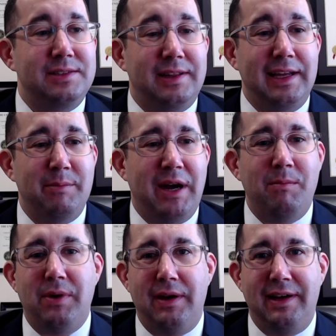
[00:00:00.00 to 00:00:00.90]
think about,
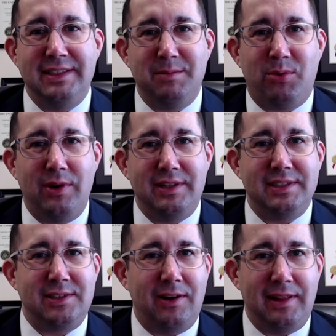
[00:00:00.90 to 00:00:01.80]
but it is important to
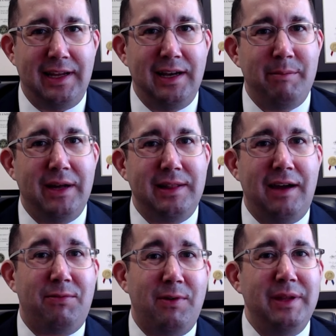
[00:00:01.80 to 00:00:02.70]
start thinking about that
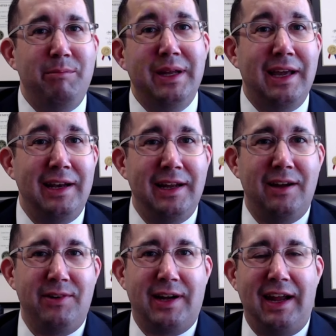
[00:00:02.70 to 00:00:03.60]
from the beginning
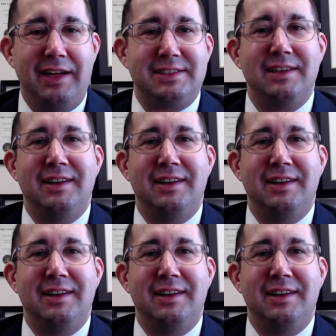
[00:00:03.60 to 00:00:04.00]
of your case.